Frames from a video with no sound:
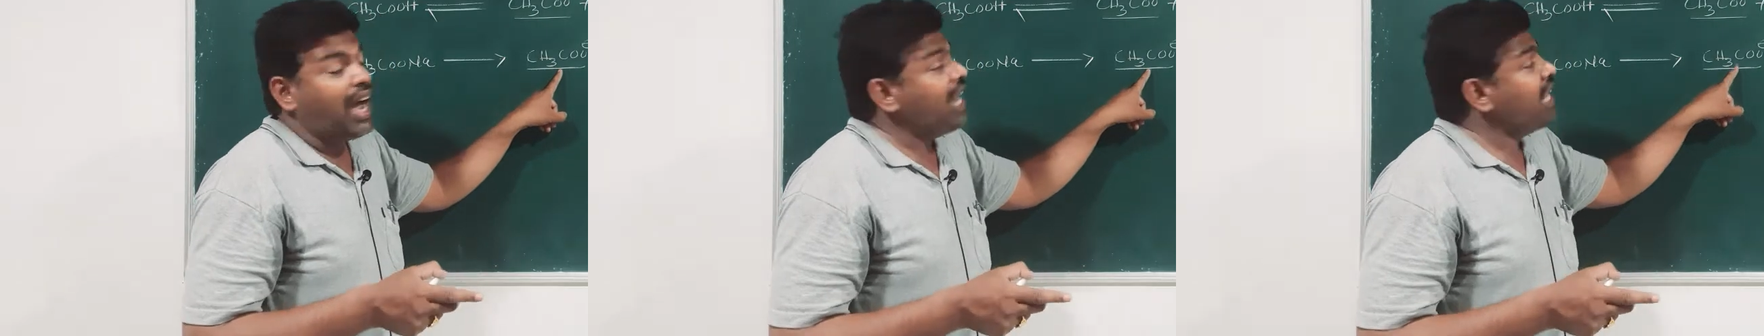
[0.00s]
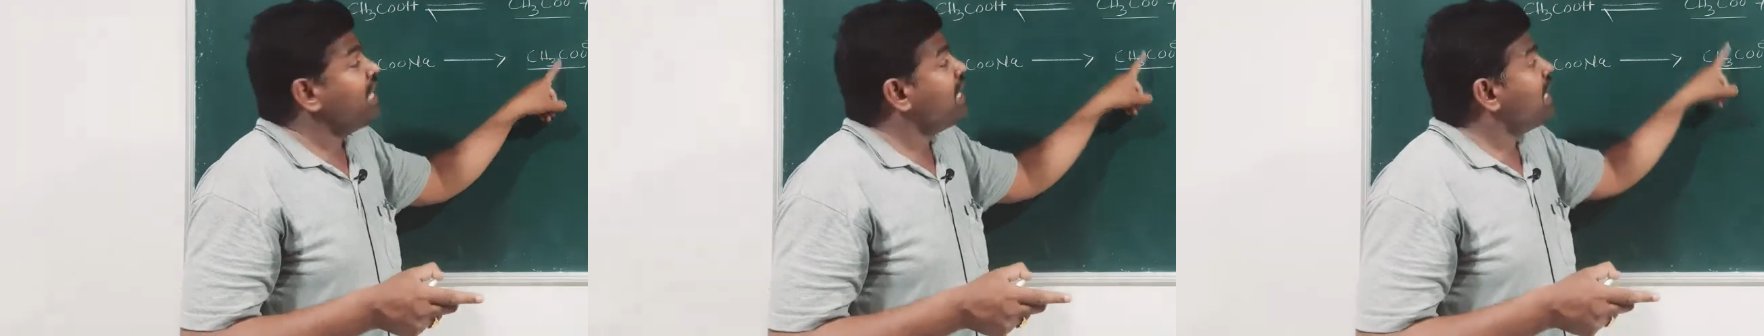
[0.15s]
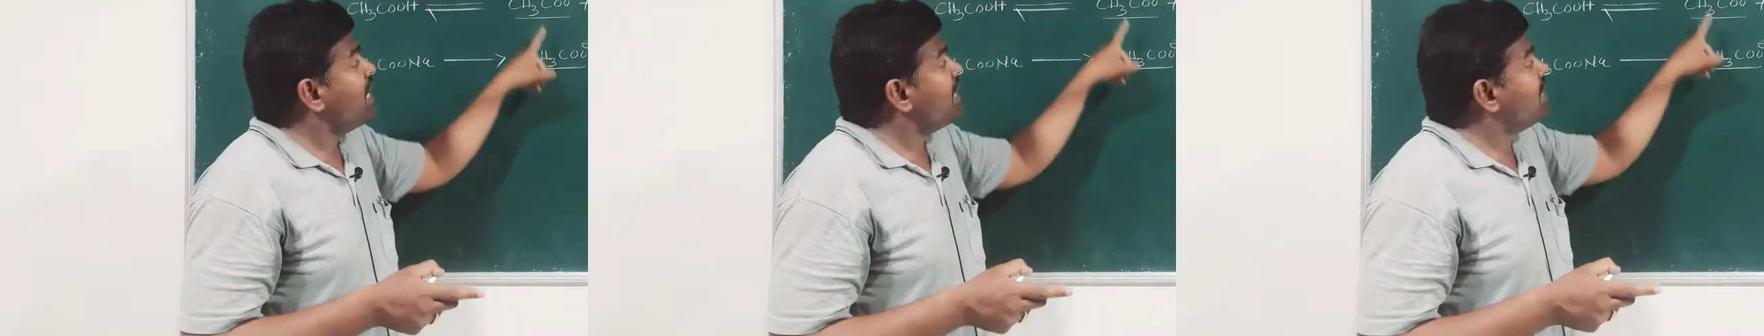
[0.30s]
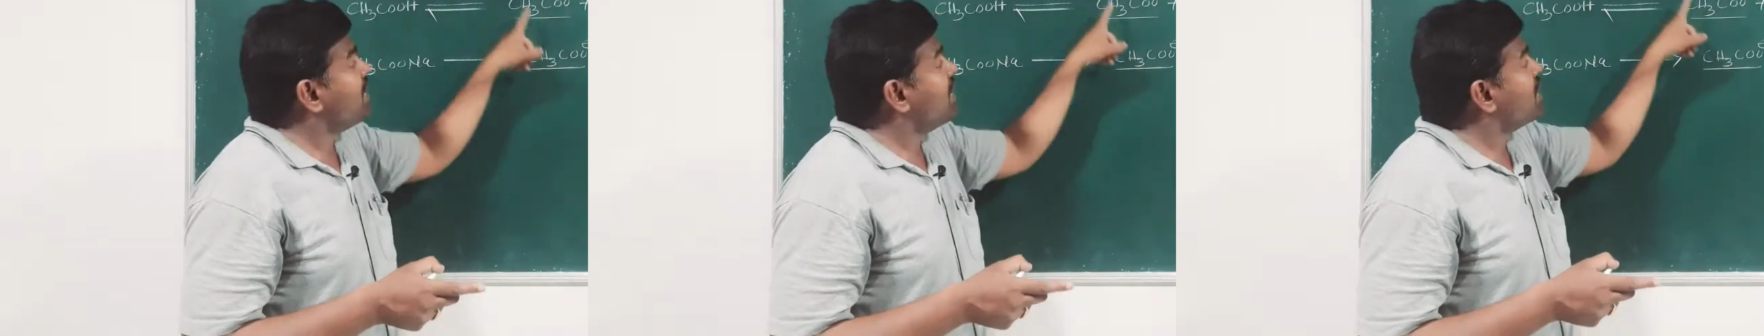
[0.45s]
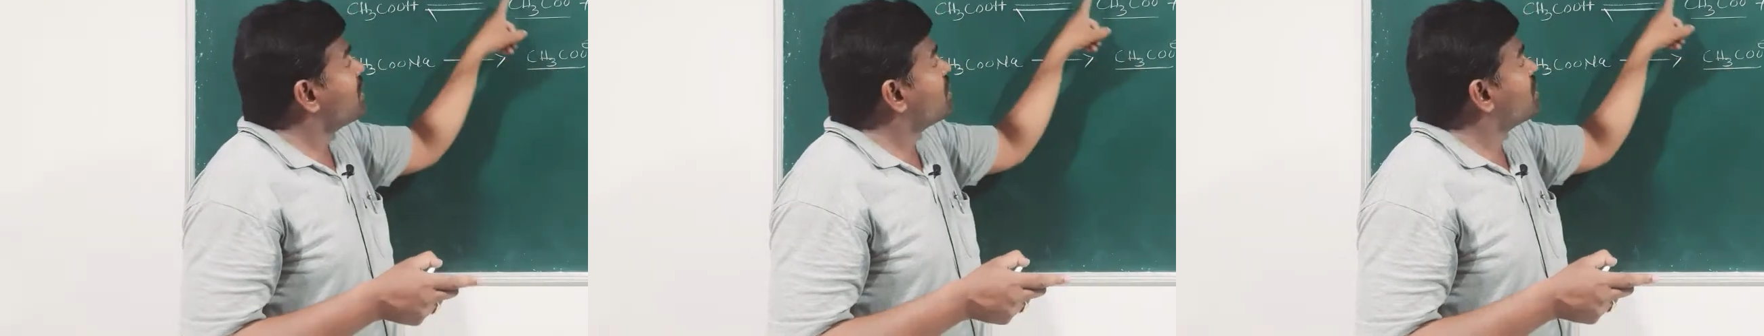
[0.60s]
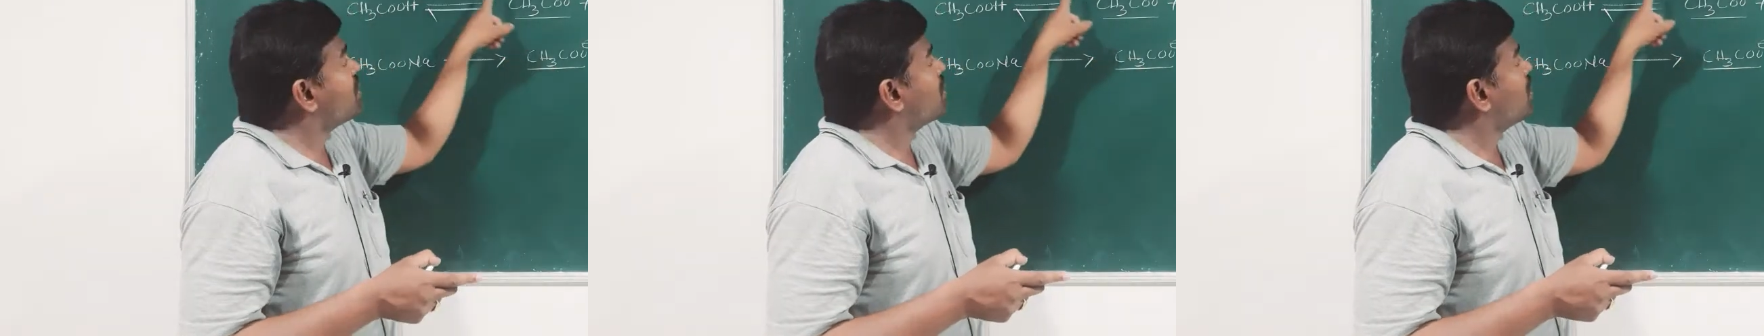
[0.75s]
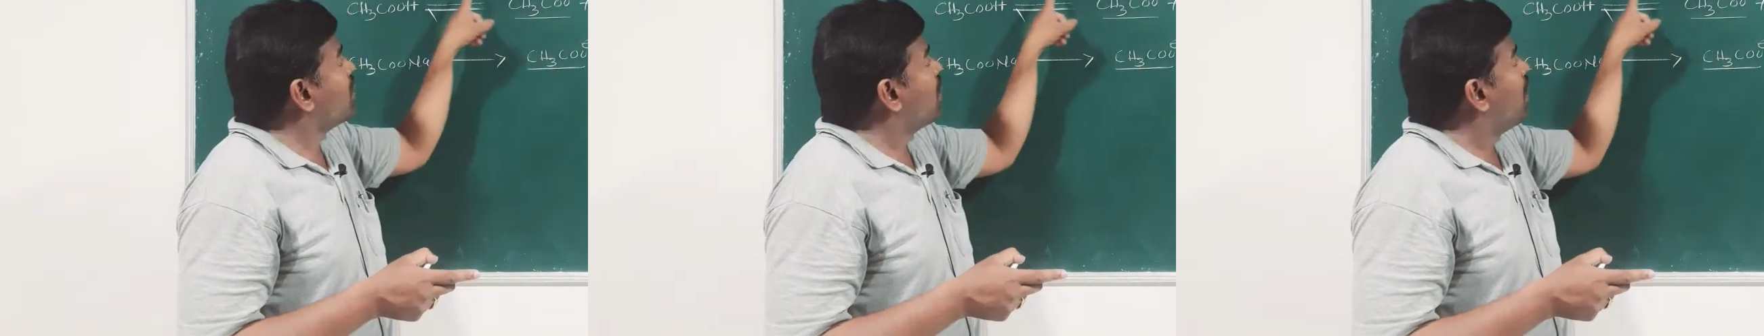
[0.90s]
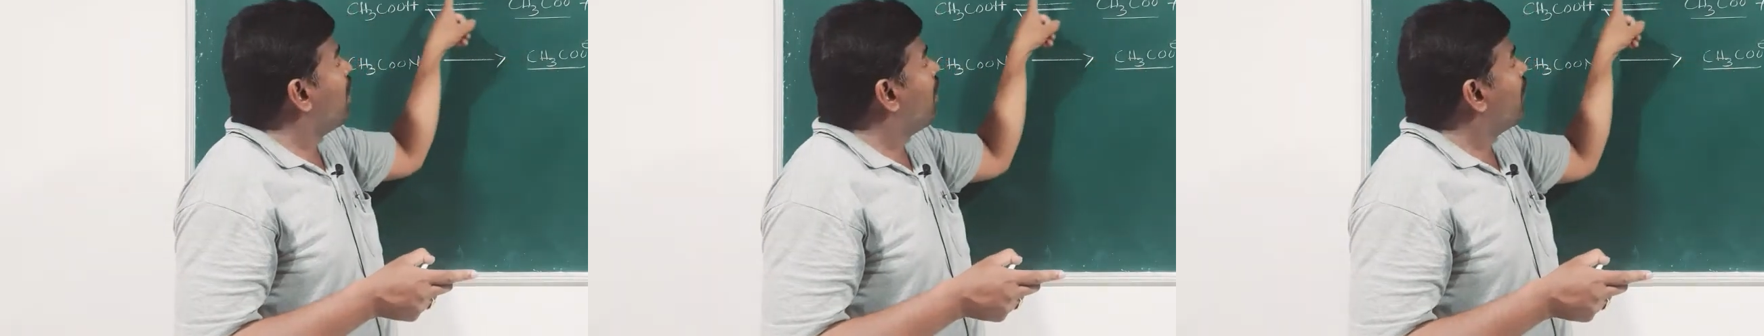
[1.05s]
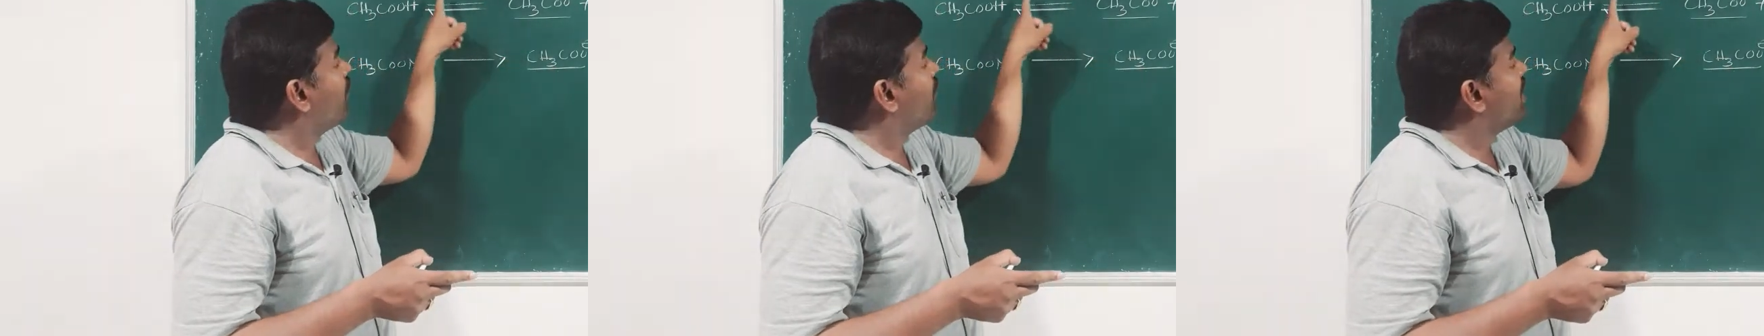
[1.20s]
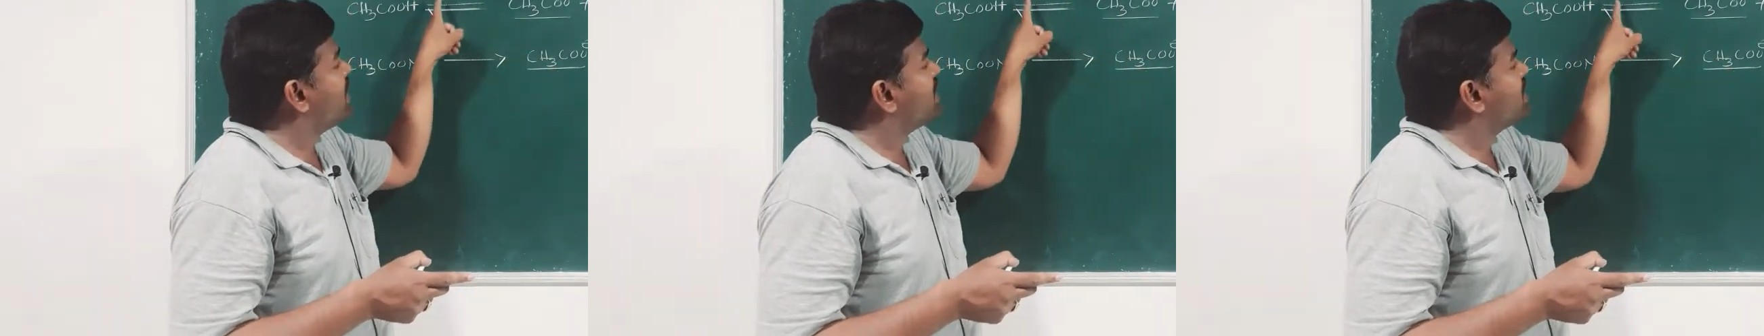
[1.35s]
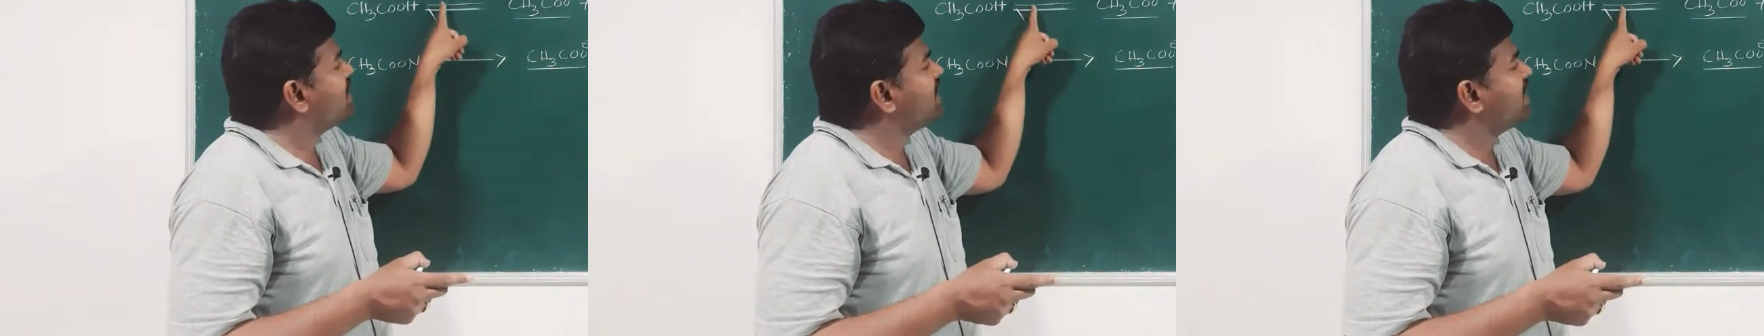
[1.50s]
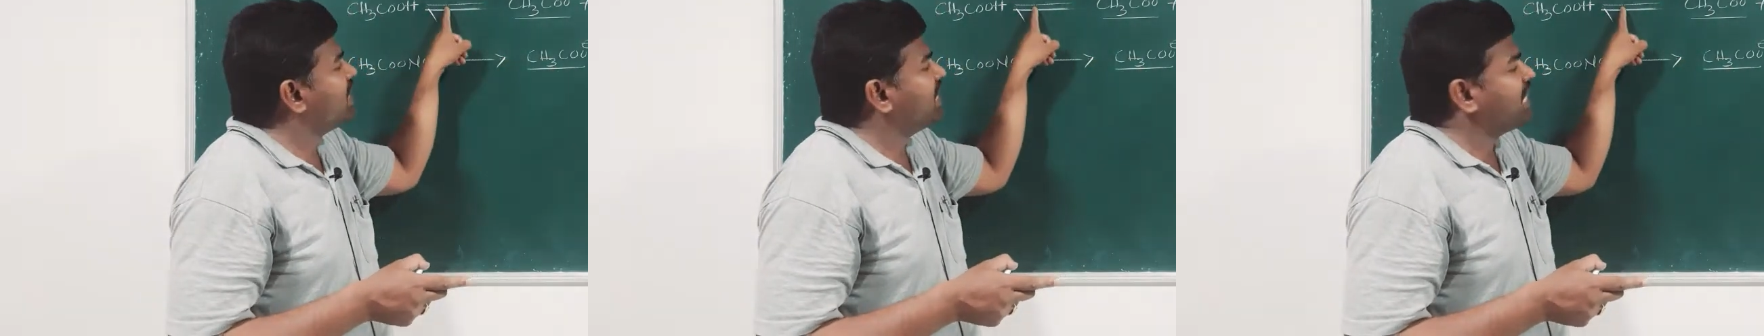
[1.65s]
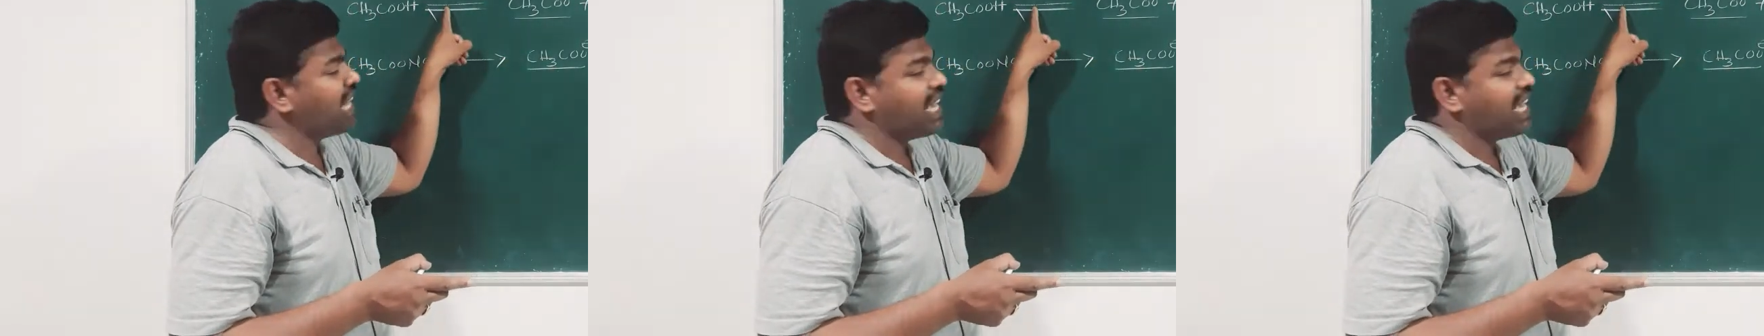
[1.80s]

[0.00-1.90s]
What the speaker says: ionization of acetic